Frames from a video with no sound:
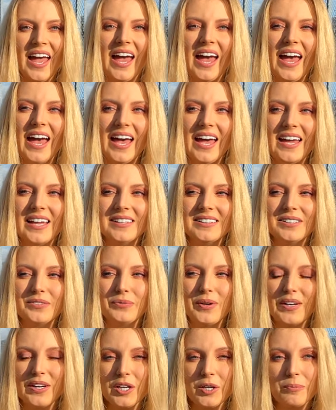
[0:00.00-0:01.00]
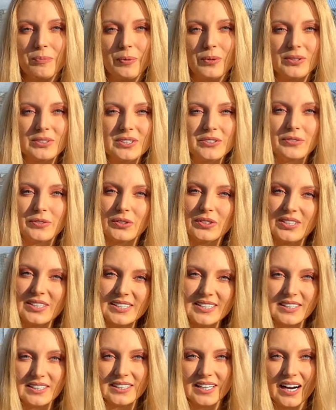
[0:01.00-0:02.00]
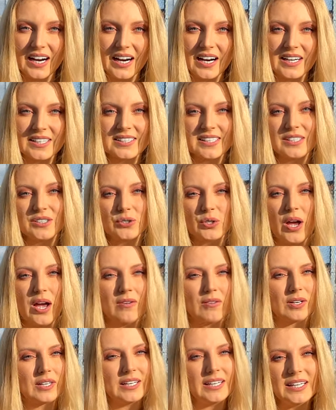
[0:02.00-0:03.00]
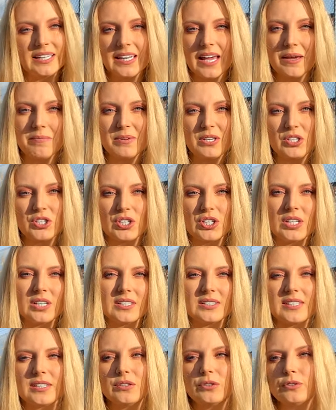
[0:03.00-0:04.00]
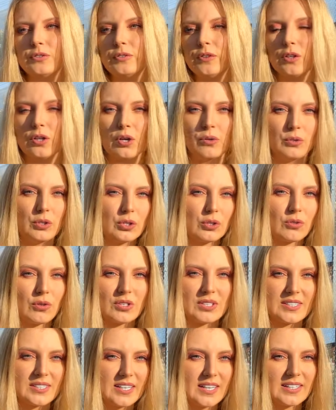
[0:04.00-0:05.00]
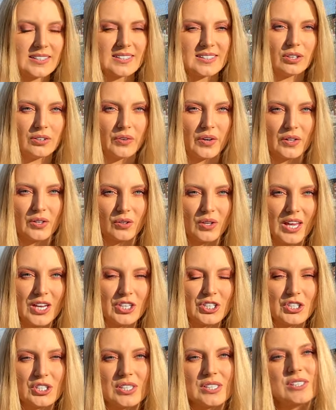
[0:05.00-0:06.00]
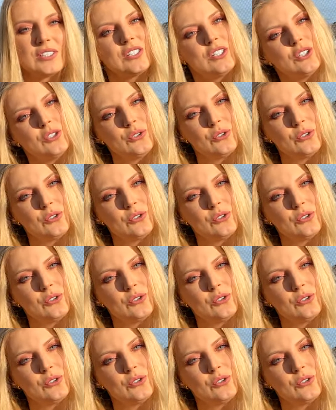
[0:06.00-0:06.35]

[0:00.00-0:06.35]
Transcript: And very important for diesel cars and to have clean emissions and to follow Euro six regulations, you